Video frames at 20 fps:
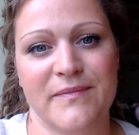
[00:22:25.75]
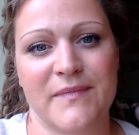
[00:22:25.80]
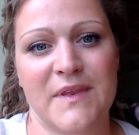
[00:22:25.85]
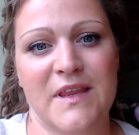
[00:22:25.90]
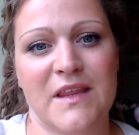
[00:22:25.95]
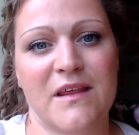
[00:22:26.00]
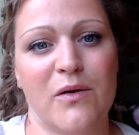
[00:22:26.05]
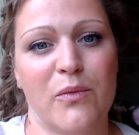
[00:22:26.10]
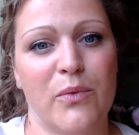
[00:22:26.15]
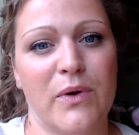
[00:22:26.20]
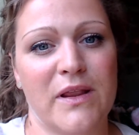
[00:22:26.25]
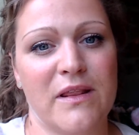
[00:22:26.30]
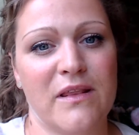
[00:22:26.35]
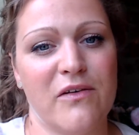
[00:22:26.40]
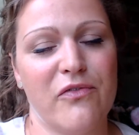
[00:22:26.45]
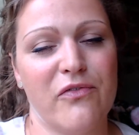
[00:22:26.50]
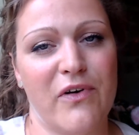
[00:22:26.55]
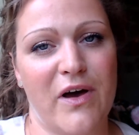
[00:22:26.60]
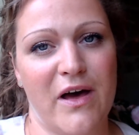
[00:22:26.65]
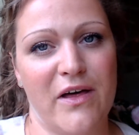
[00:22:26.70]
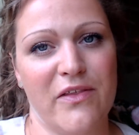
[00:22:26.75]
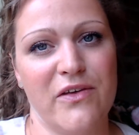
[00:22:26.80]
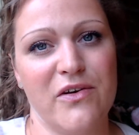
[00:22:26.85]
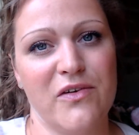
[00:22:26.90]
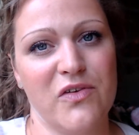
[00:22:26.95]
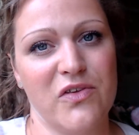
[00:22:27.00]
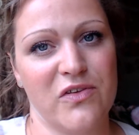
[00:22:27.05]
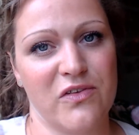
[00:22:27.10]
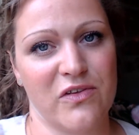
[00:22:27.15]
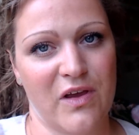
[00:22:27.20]
So when the father
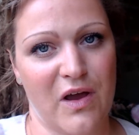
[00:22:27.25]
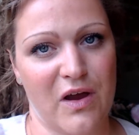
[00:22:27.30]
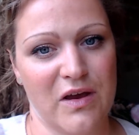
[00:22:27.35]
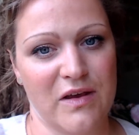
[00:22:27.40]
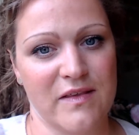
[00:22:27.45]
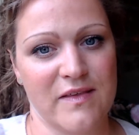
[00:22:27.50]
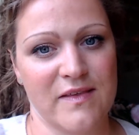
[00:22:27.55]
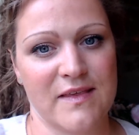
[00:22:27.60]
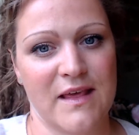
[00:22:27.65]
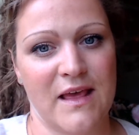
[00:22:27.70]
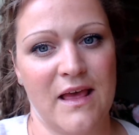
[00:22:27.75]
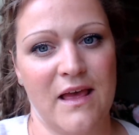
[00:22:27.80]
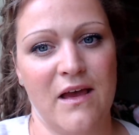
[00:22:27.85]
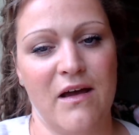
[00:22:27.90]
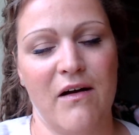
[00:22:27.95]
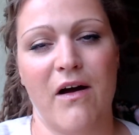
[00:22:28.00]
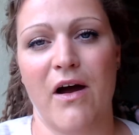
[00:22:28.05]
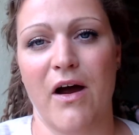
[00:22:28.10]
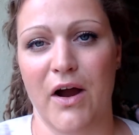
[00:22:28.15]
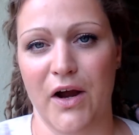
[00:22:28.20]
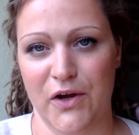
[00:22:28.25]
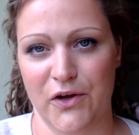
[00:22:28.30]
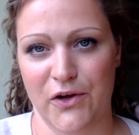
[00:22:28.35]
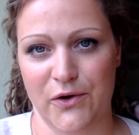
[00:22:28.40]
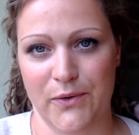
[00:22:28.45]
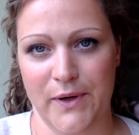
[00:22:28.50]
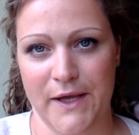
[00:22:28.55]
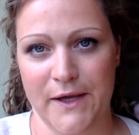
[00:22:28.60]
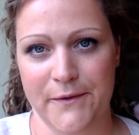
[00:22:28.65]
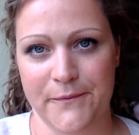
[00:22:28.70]
starts
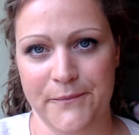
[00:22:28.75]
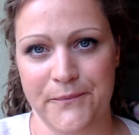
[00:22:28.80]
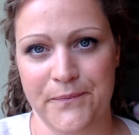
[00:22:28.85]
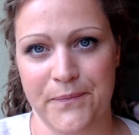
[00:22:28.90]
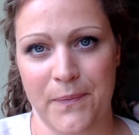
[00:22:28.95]
arguing,